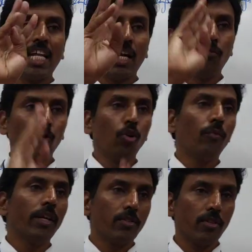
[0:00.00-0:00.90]
There are four
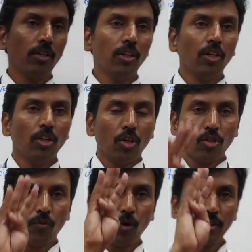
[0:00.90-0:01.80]
ways.
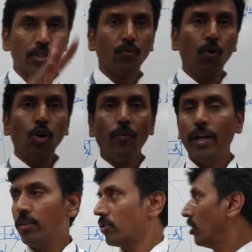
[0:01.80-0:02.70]
So for these four
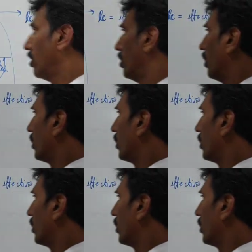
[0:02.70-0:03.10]
ways,